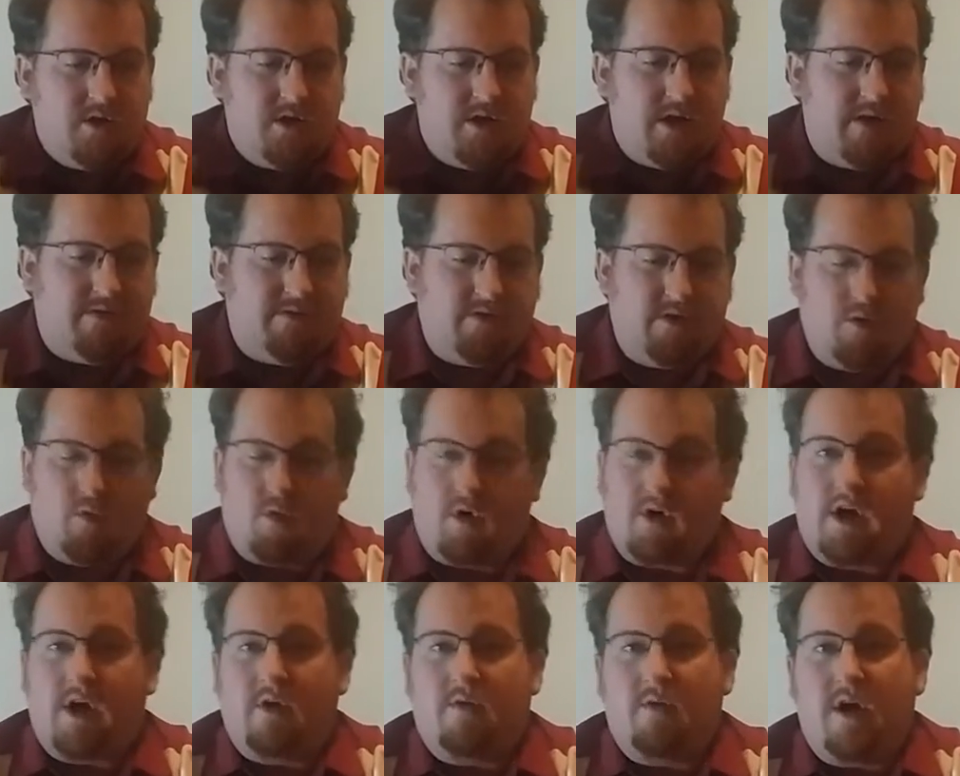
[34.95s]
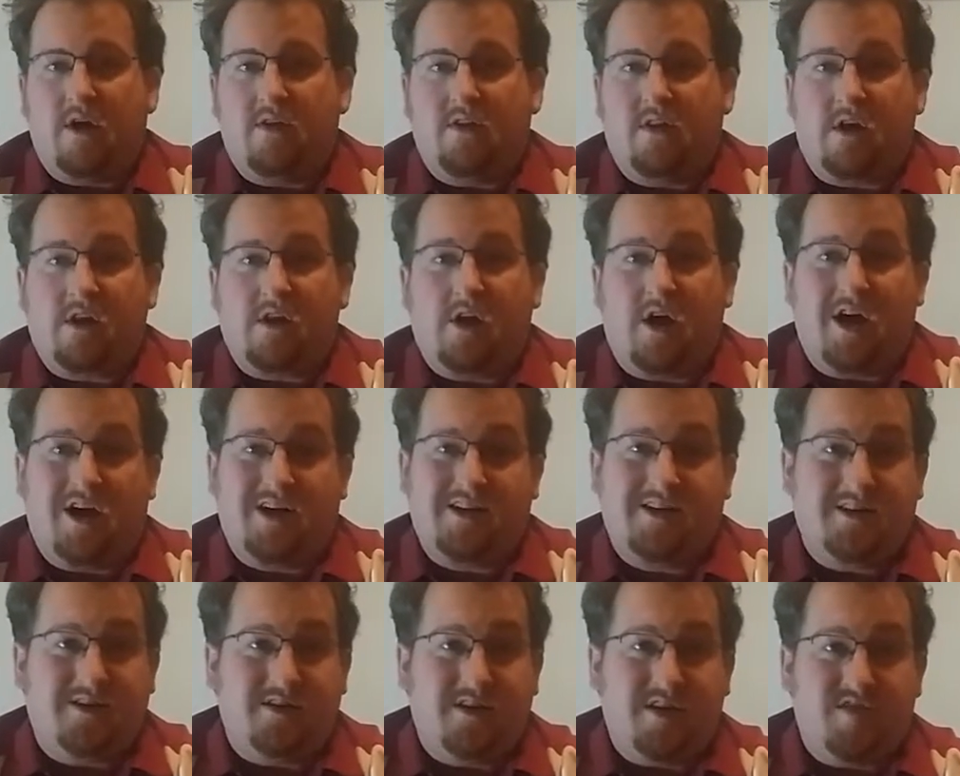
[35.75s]
definitely working around the clock
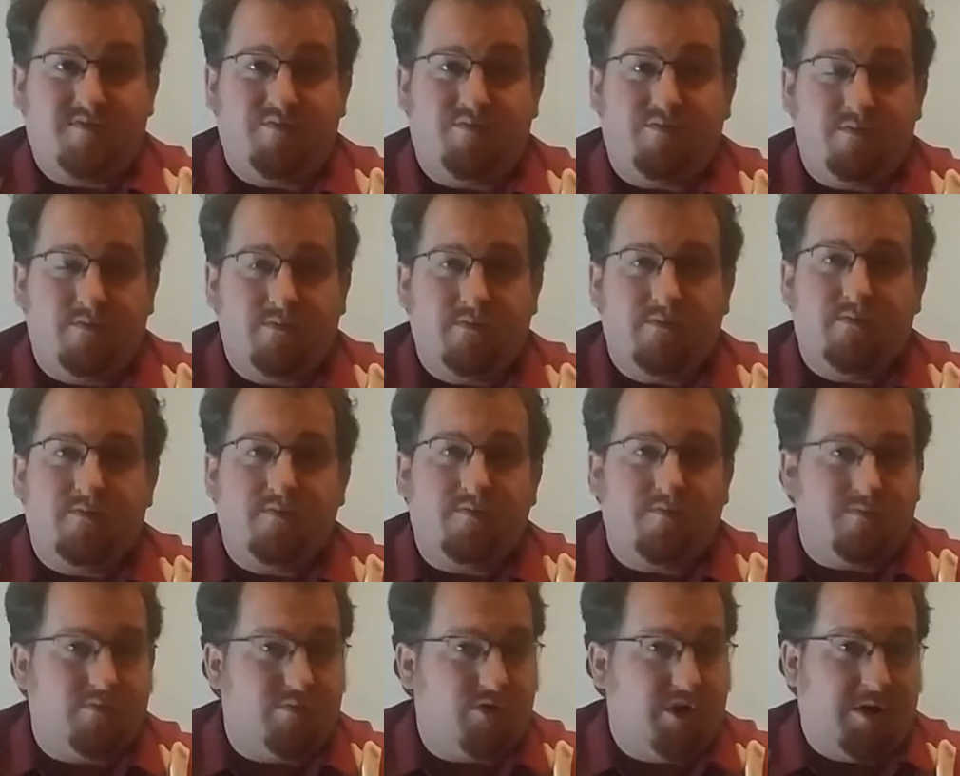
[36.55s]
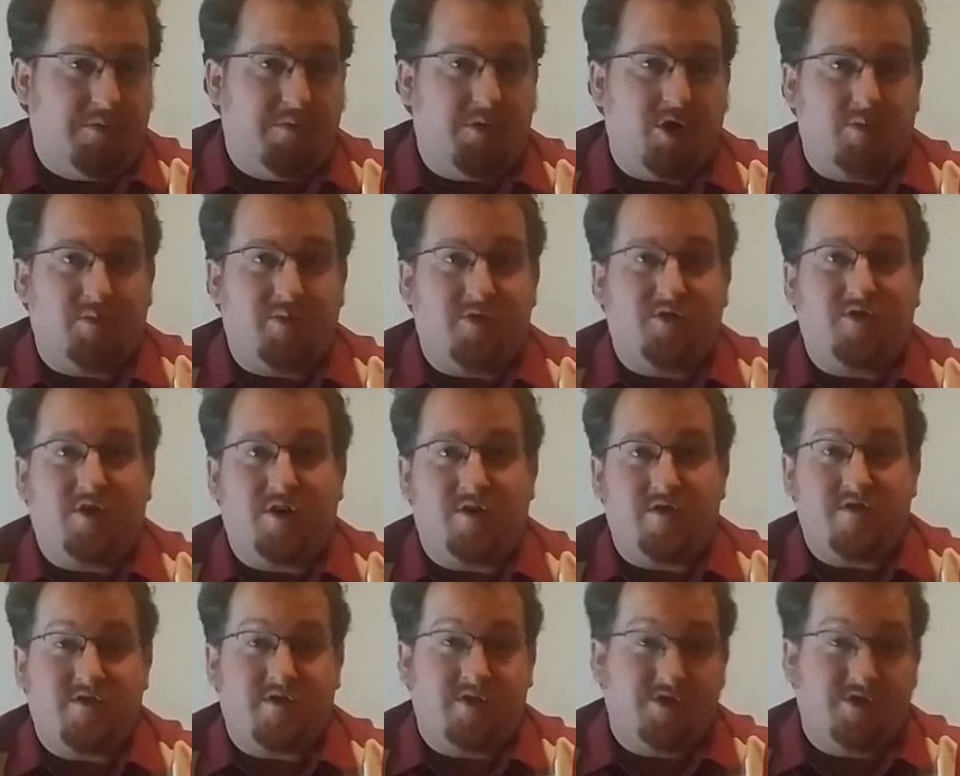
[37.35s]
to at least bring perpetrators